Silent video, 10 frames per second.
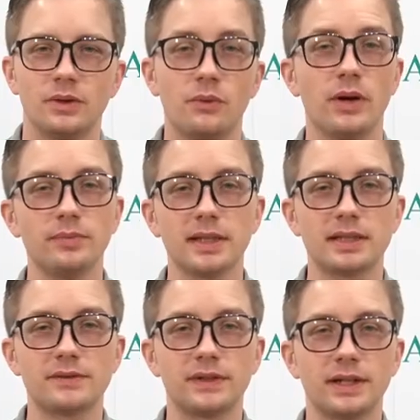We hope that
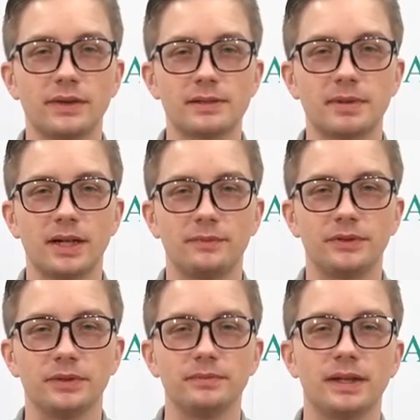this video has been
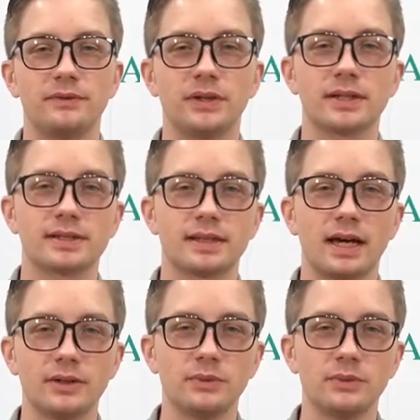helpful. If you guys thought it